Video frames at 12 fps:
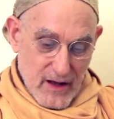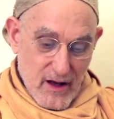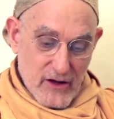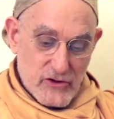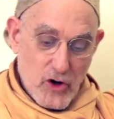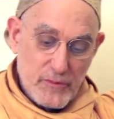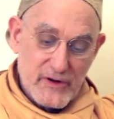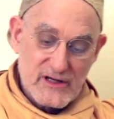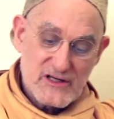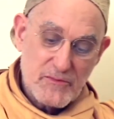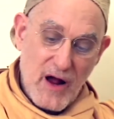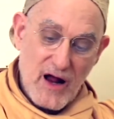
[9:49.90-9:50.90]
Draupadi
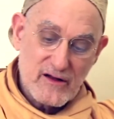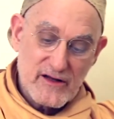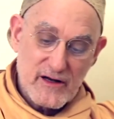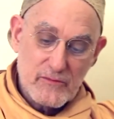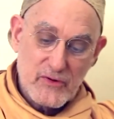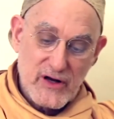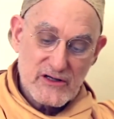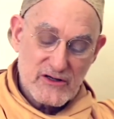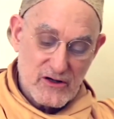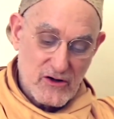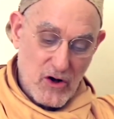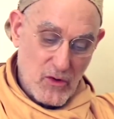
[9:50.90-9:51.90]
smiled and embraced
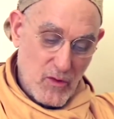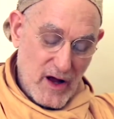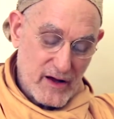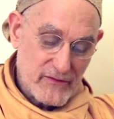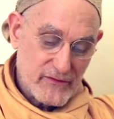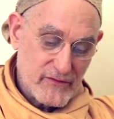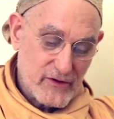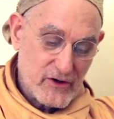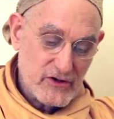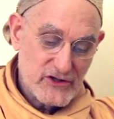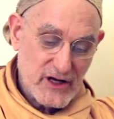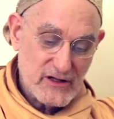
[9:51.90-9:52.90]
her co-wife.
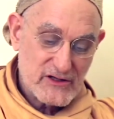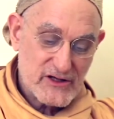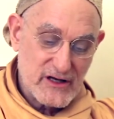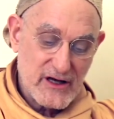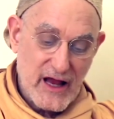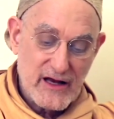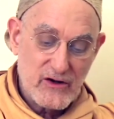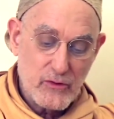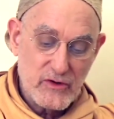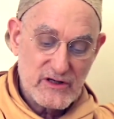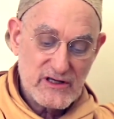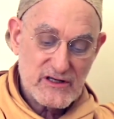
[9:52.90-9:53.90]
Her jealousy and anger
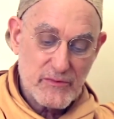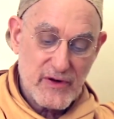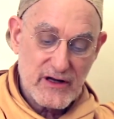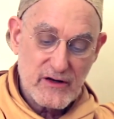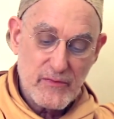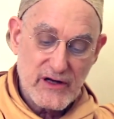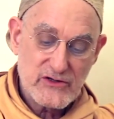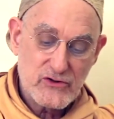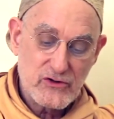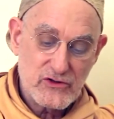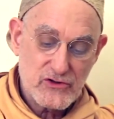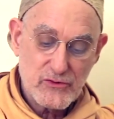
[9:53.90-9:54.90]
were dissipated by
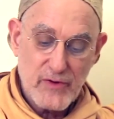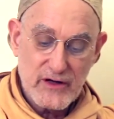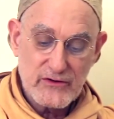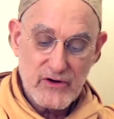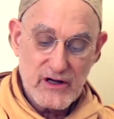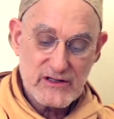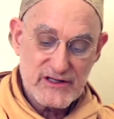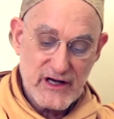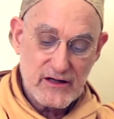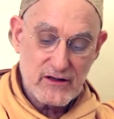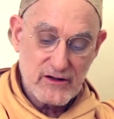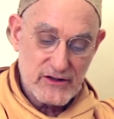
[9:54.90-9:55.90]
Subhadra's
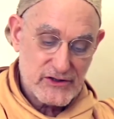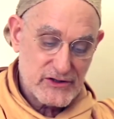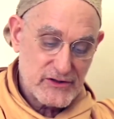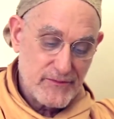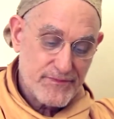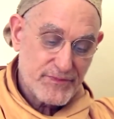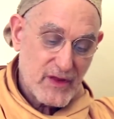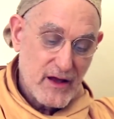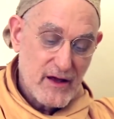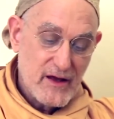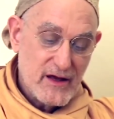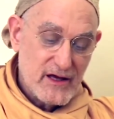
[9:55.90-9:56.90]
gentleness.
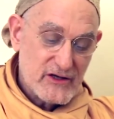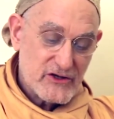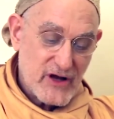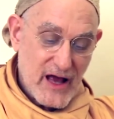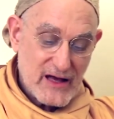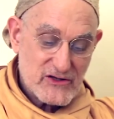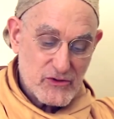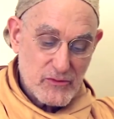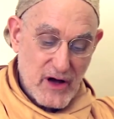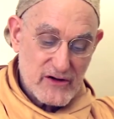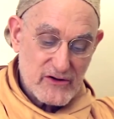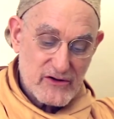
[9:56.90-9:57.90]
She asked
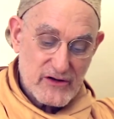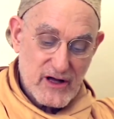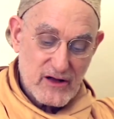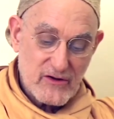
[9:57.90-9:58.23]
Subhadra to tell her